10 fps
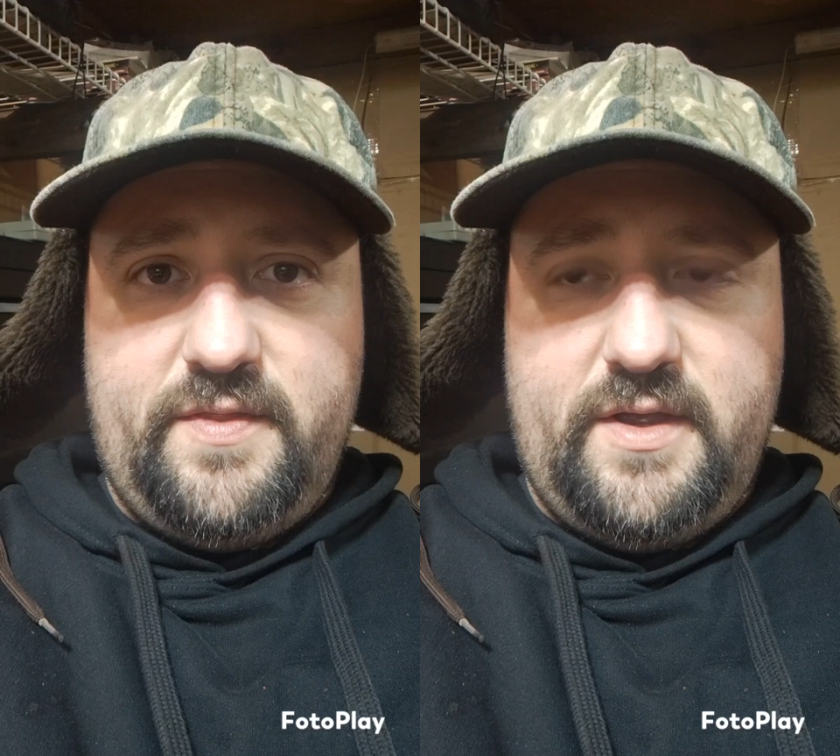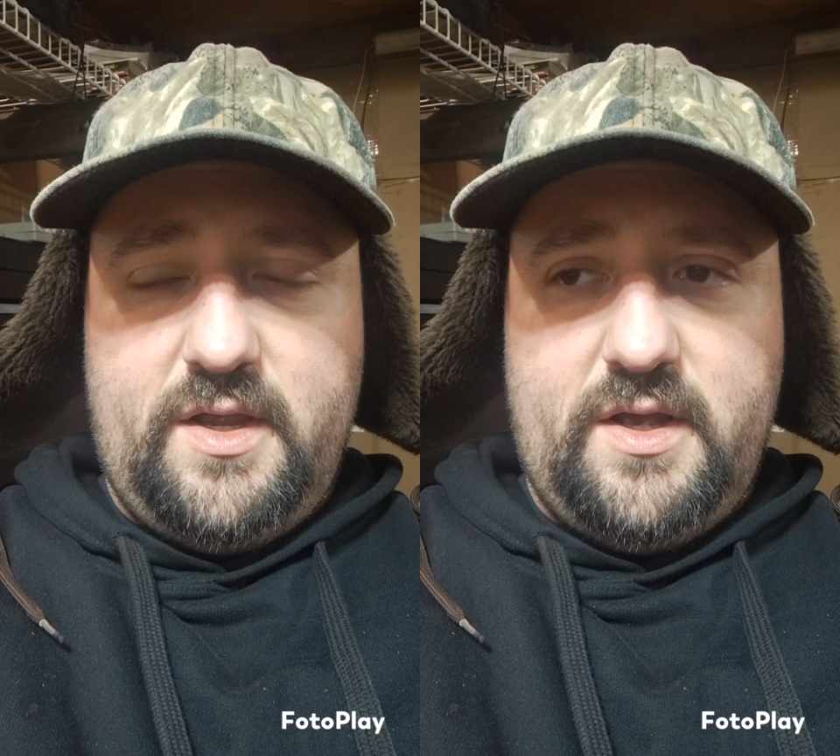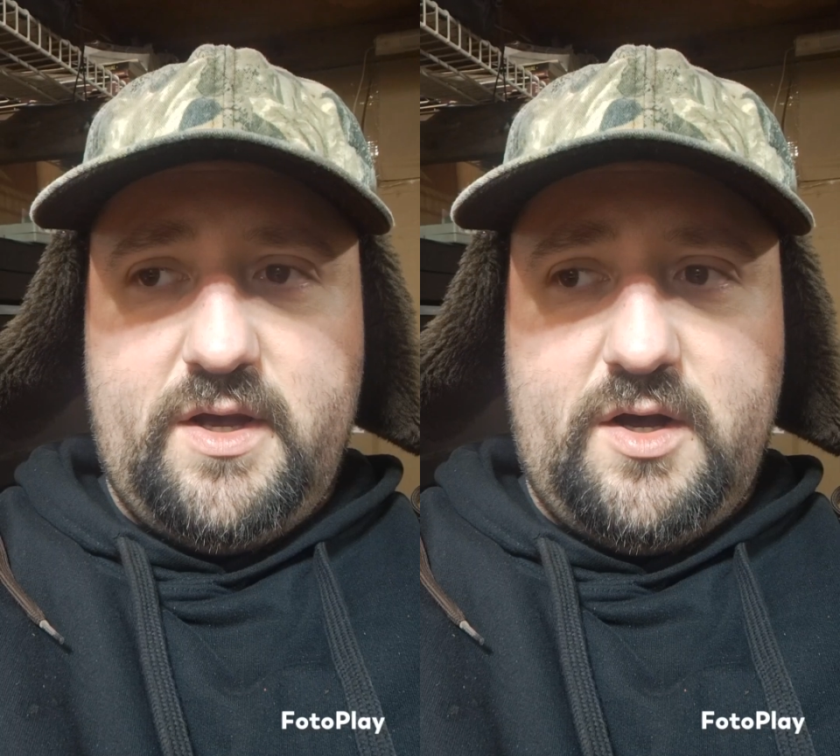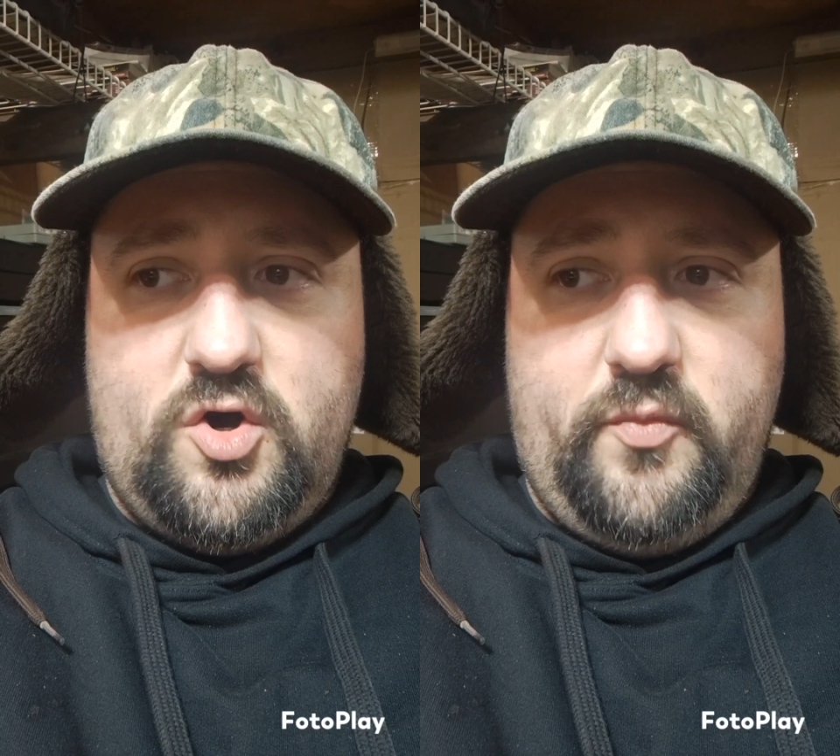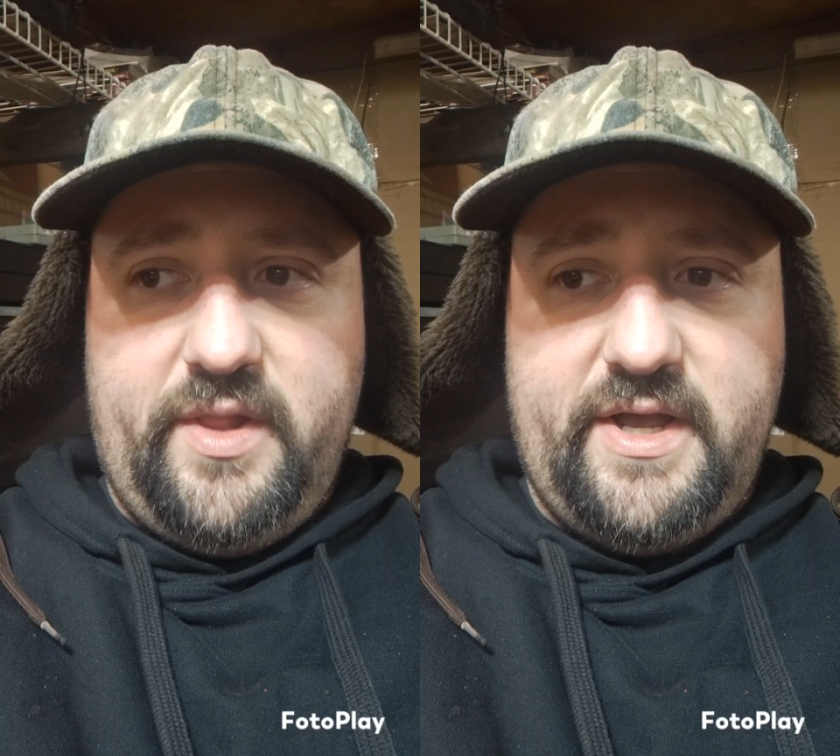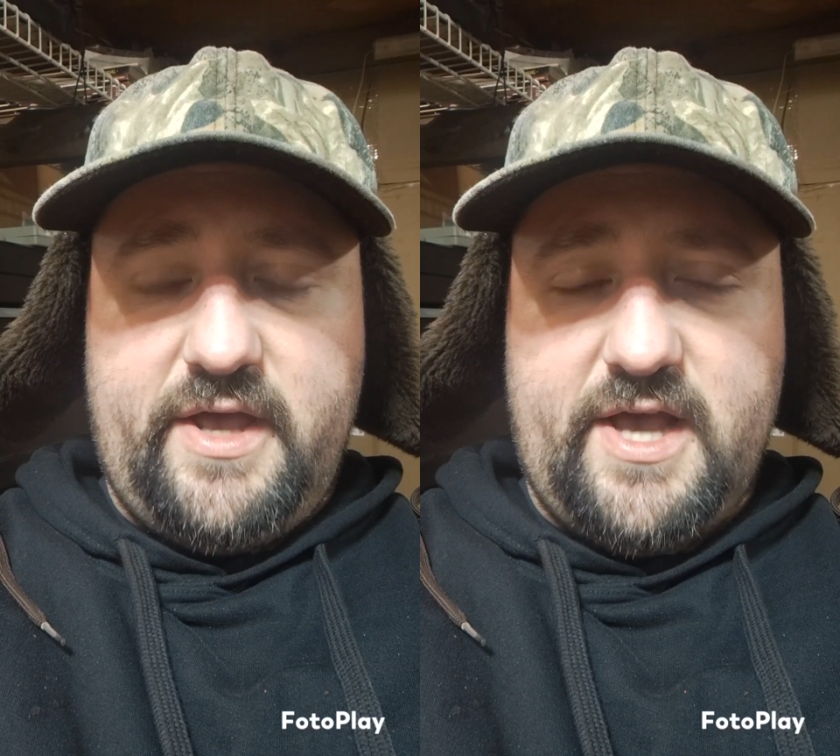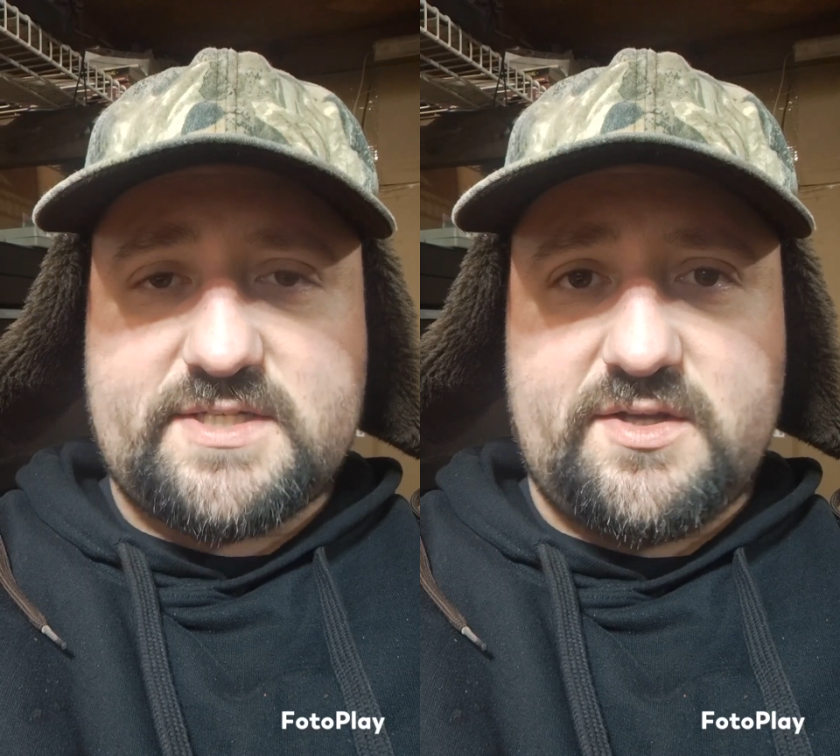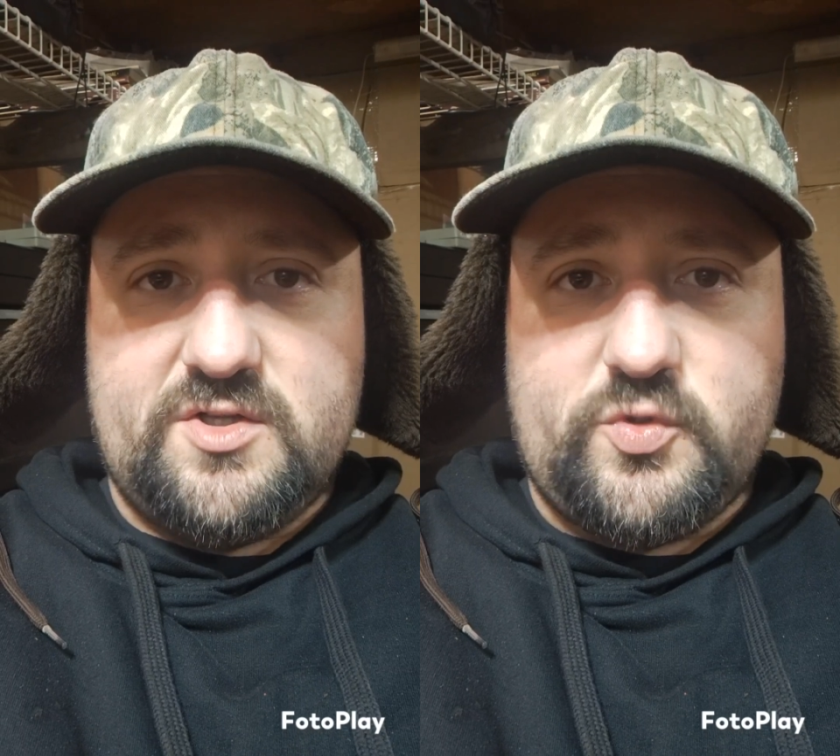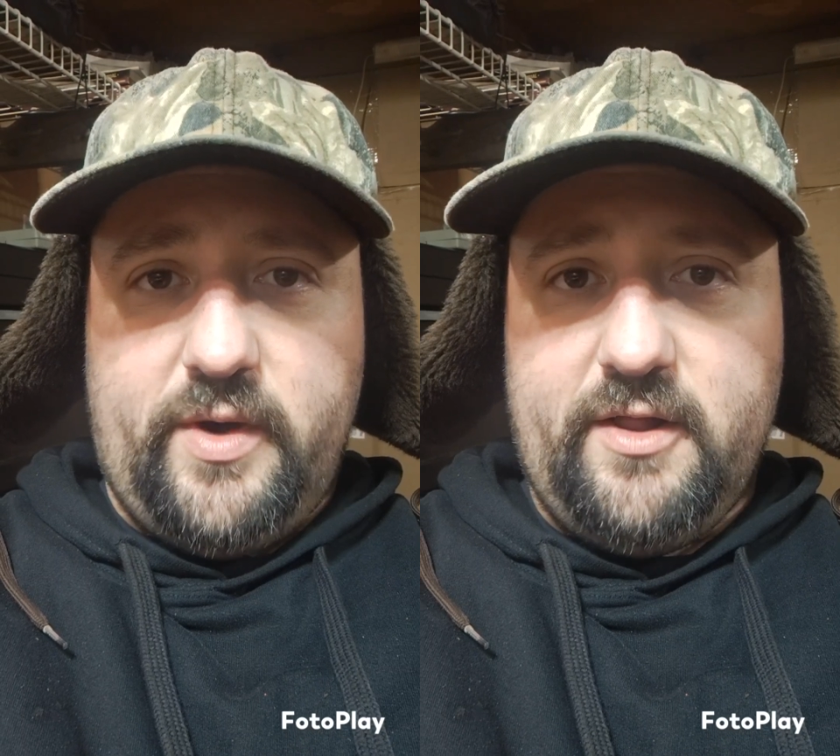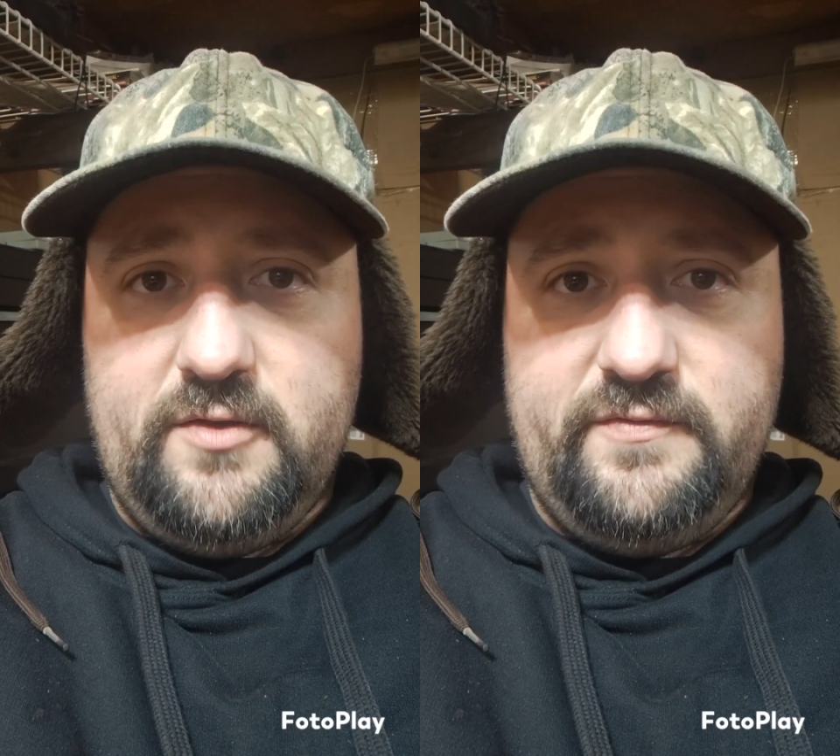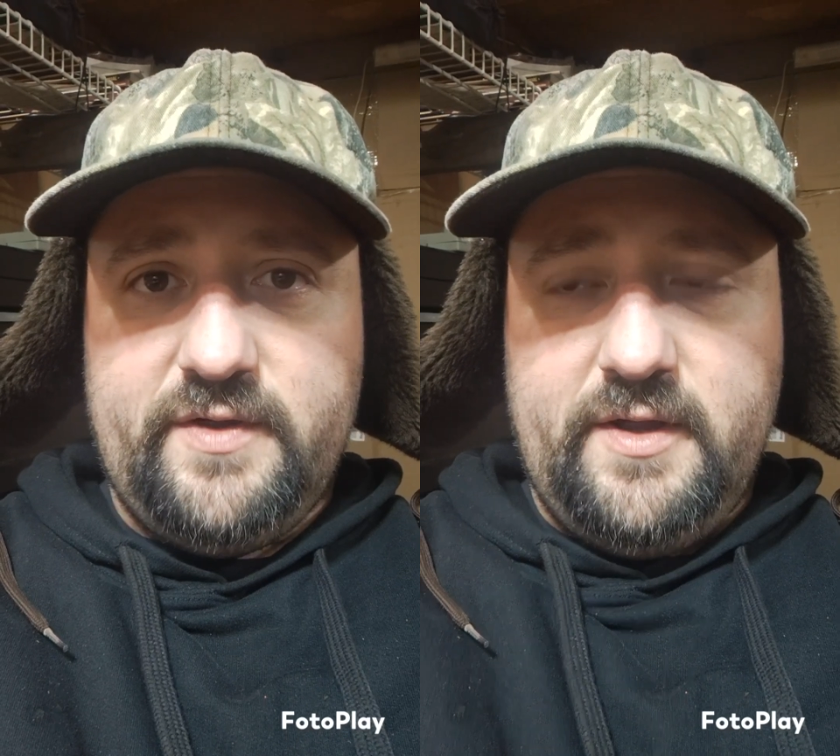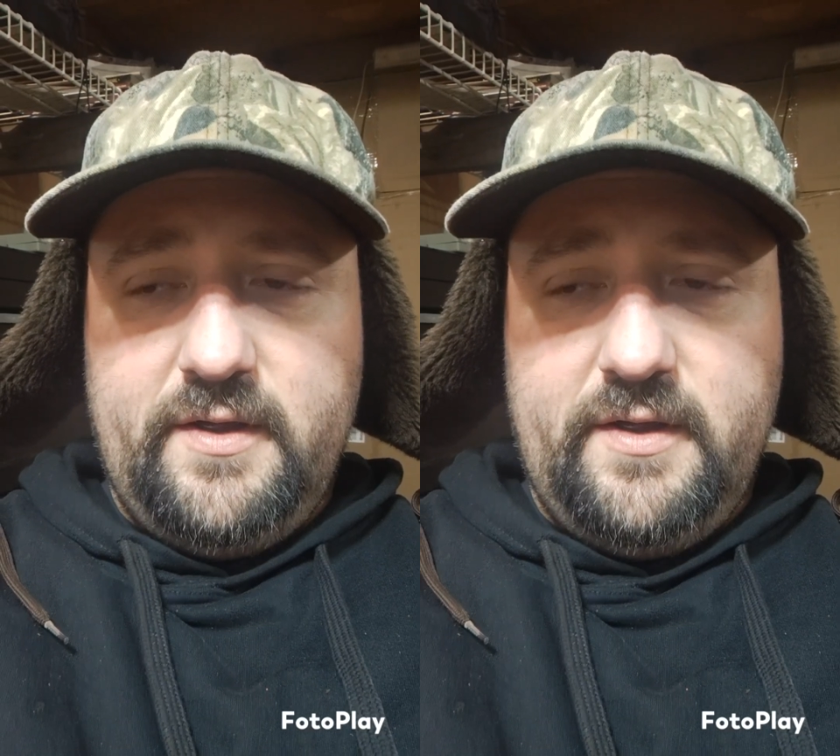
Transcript: the Homelite XL12.